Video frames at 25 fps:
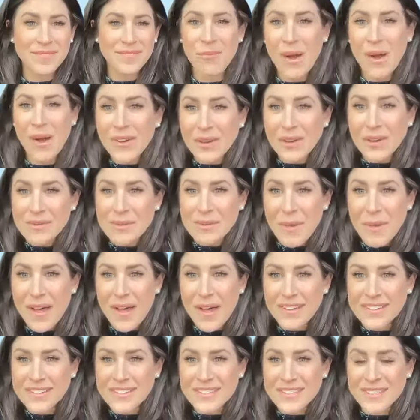Welcome to
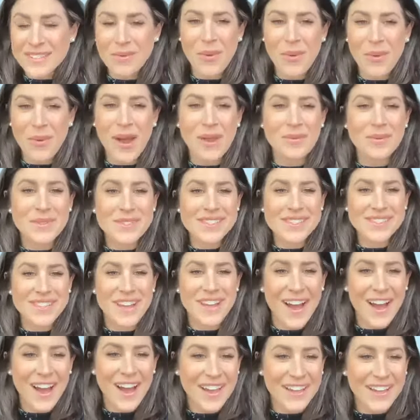PoliticsNY with
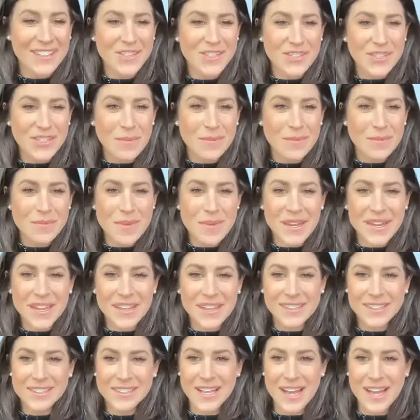Skye. Schneps
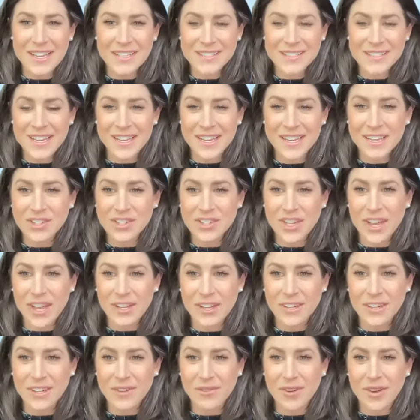Media is asking each
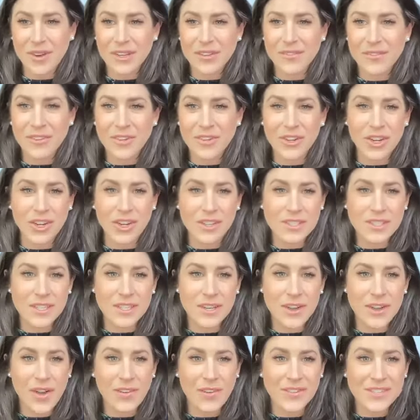candidate running for New York
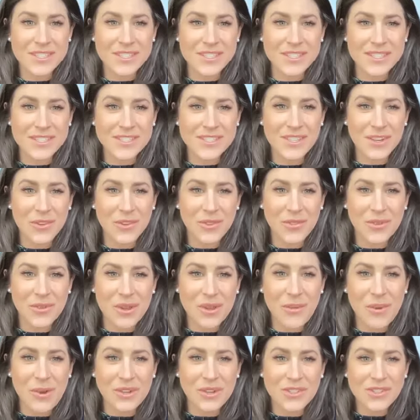City office this year three
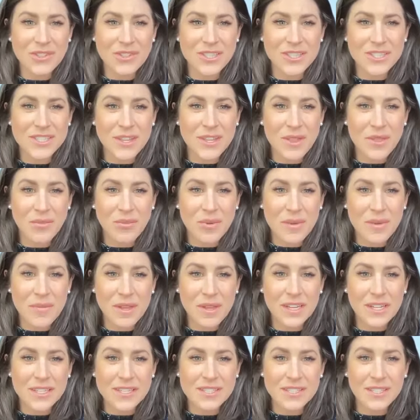questions in three
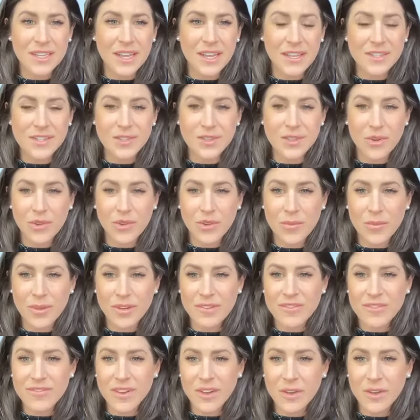minutes to get to know them in a
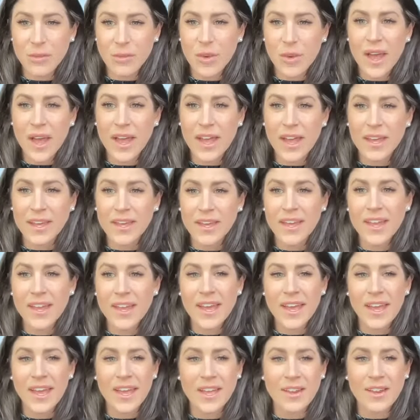fun way.
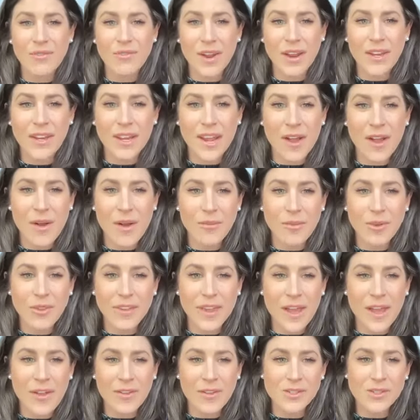And mm-hmm. right now I'm with
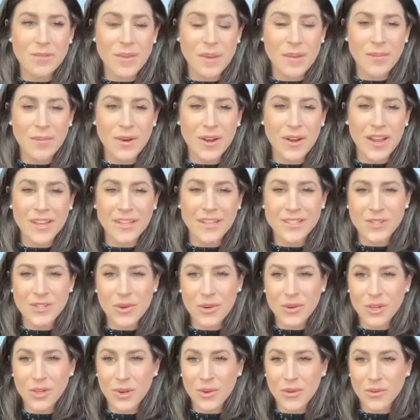Council Member
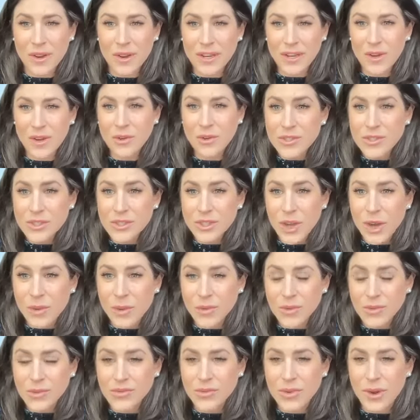Antonio Reynoso,
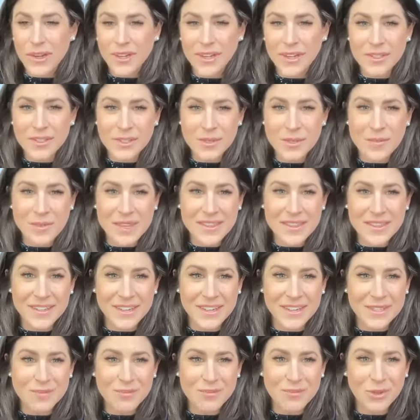who's running to be the
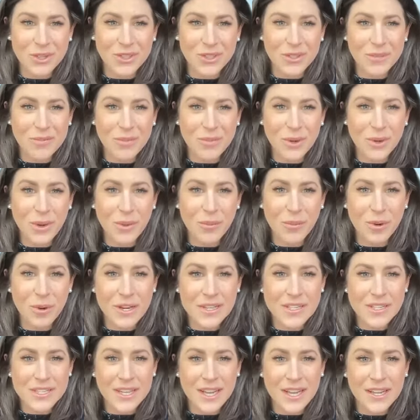next Brooklyn Borough
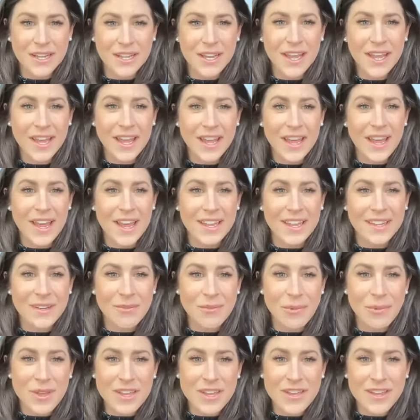president. And
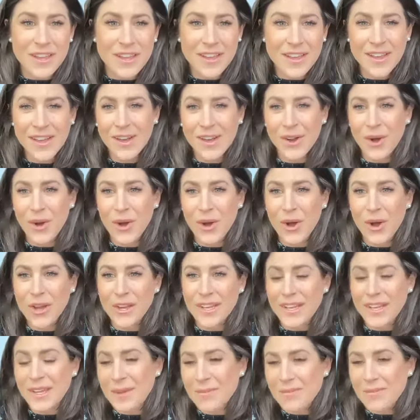we caught
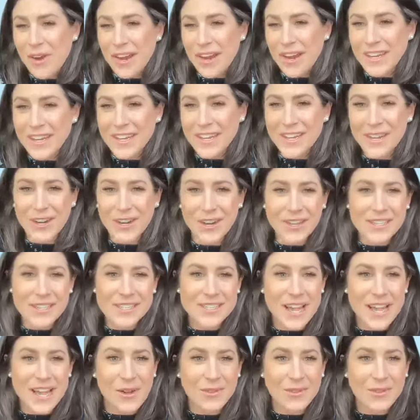him right here. He's
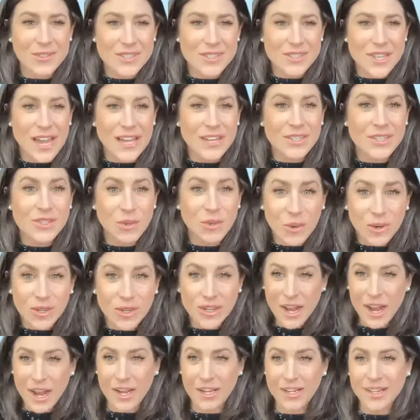outside door
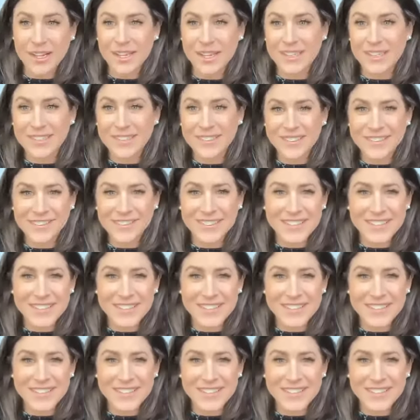knocking.